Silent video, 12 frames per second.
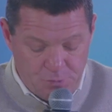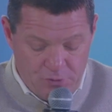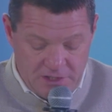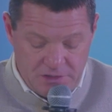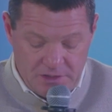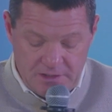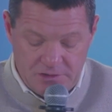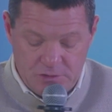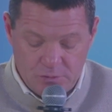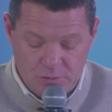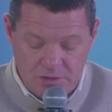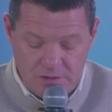pressing
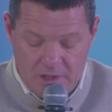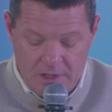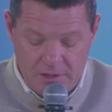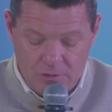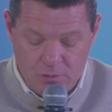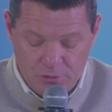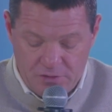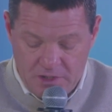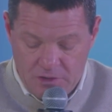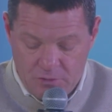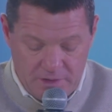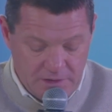issues are the
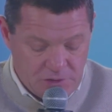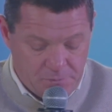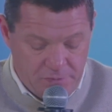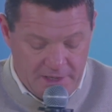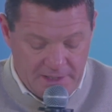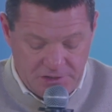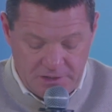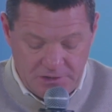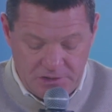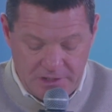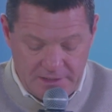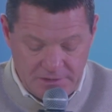continuing supply chain
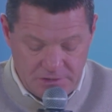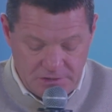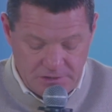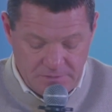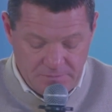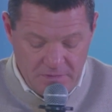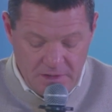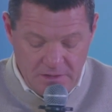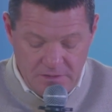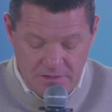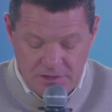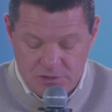challenges.
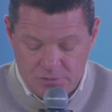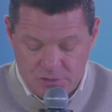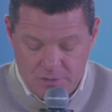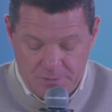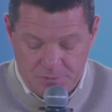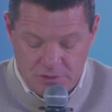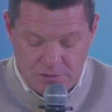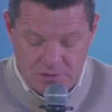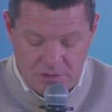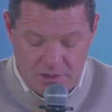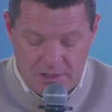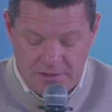These disruptions
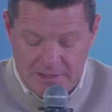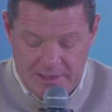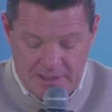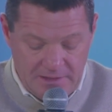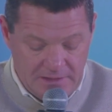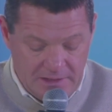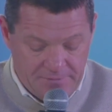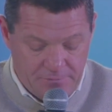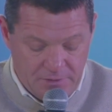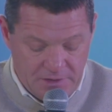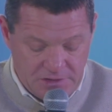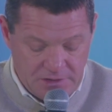are delaying
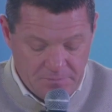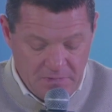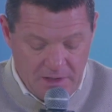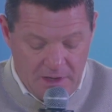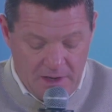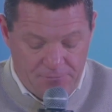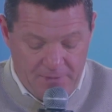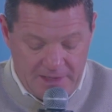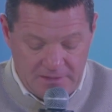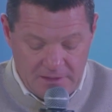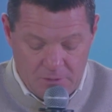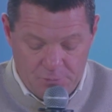deliveries,
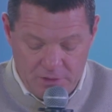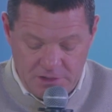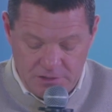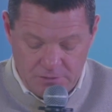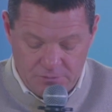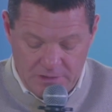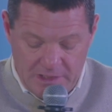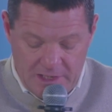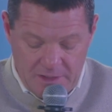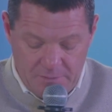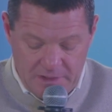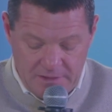affecting operational
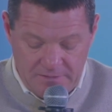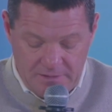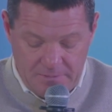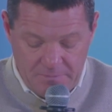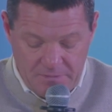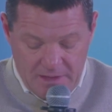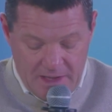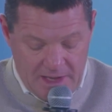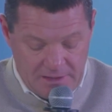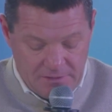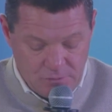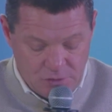reliability,
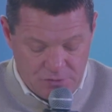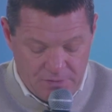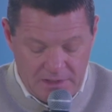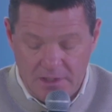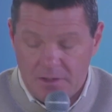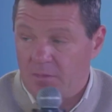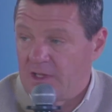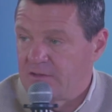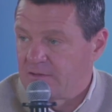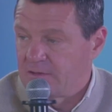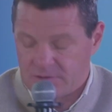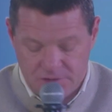and constraining
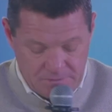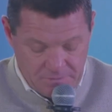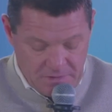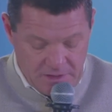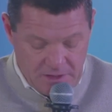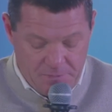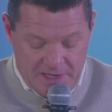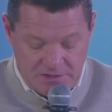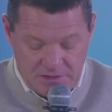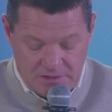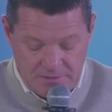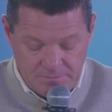maintenance capacity.